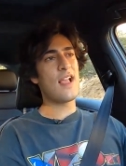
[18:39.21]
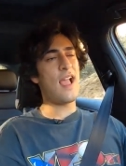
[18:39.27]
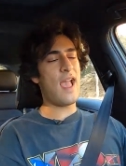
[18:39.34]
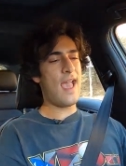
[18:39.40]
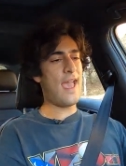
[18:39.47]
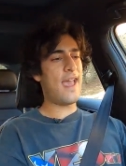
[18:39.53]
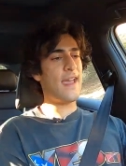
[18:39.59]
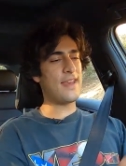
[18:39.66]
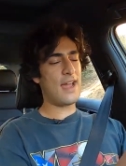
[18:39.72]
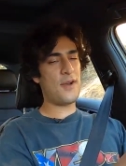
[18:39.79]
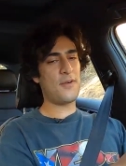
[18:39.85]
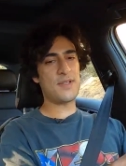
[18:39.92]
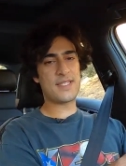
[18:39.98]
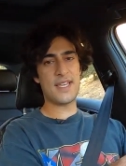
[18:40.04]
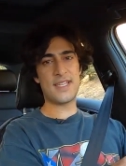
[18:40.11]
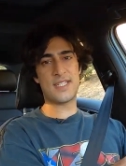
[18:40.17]
and I
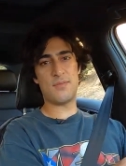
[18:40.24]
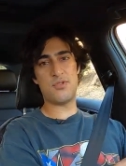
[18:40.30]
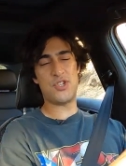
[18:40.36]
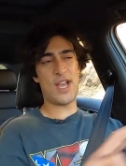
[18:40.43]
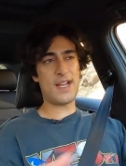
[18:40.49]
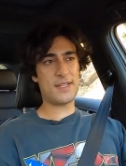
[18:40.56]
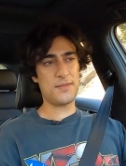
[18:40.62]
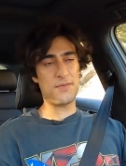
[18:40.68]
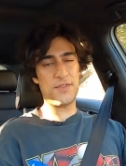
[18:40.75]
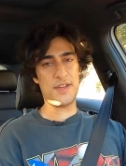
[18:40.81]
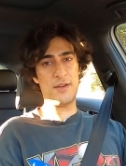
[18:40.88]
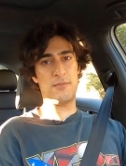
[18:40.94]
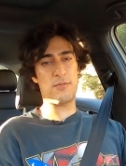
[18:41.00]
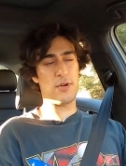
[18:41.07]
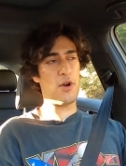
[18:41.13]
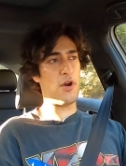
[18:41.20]
would say subjectively
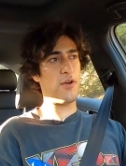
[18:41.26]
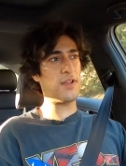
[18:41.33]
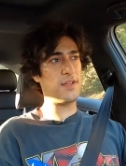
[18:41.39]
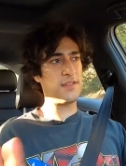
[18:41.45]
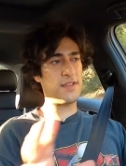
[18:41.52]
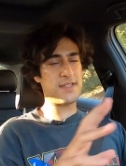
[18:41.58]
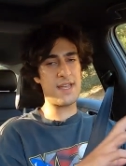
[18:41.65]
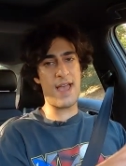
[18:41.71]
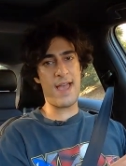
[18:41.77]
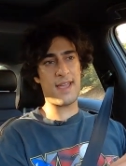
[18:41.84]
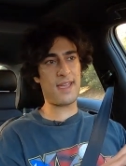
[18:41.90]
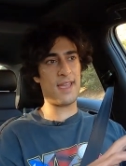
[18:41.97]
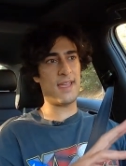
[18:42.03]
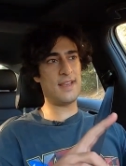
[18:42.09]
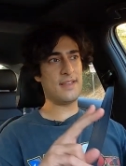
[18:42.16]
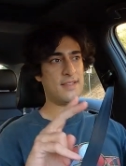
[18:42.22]
regarding the tech
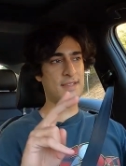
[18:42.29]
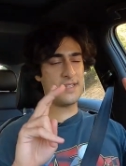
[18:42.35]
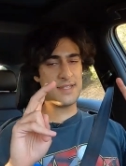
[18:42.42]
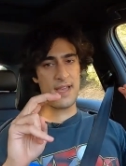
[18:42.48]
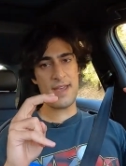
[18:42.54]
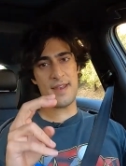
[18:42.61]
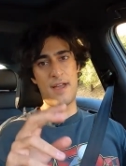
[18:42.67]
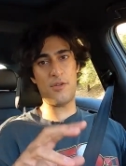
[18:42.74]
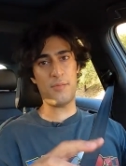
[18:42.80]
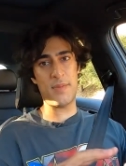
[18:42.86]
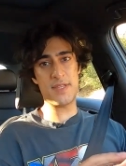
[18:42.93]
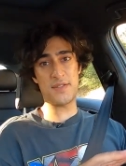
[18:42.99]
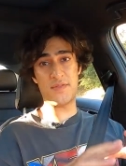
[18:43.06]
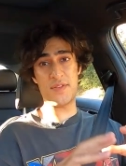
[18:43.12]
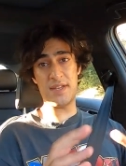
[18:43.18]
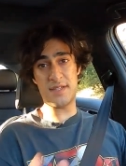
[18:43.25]
and design elements
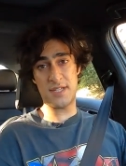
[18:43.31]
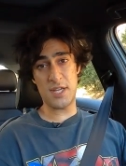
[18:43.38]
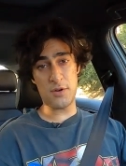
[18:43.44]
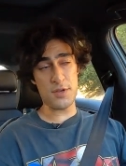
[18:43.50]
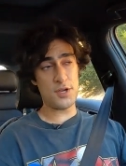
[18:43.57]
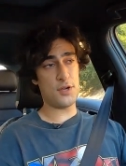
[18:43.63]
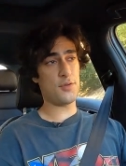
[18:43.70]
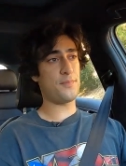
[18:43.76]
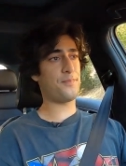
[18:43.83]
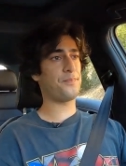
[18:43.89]
of the interior.